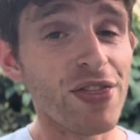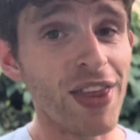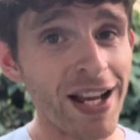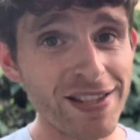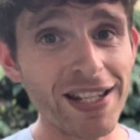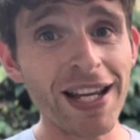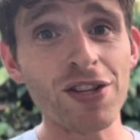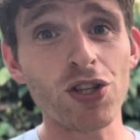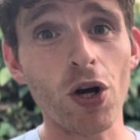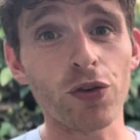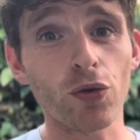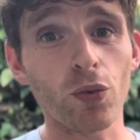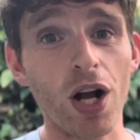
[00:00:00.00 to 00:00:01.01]
Thanks again, as
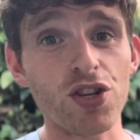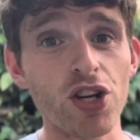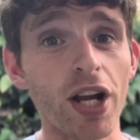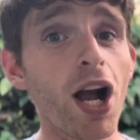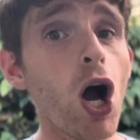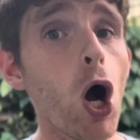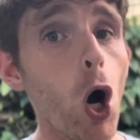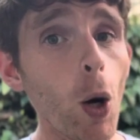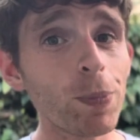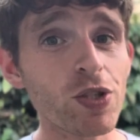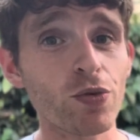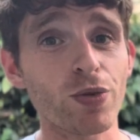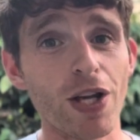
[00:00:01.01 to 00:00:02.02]
always, for watching. Hope
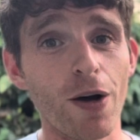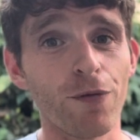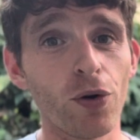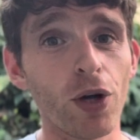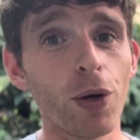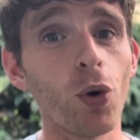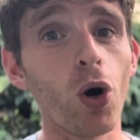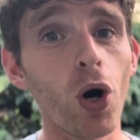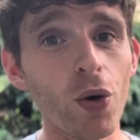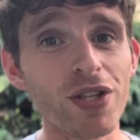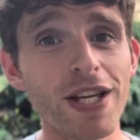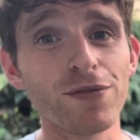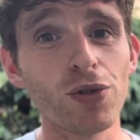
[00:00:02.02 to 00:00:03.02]
this was helpful, and we'll
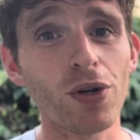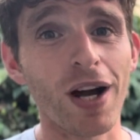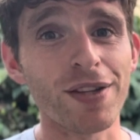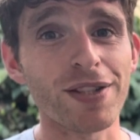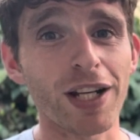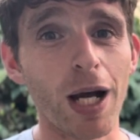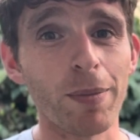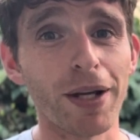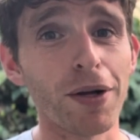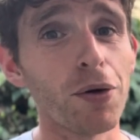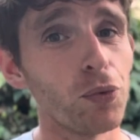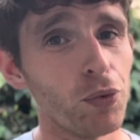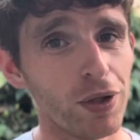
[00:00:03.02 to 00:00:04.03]
always have new content
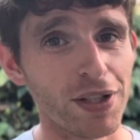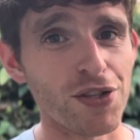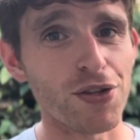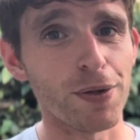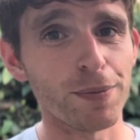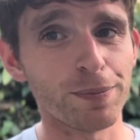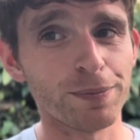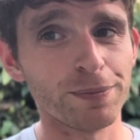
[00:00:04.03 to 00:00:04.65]
coming really soon.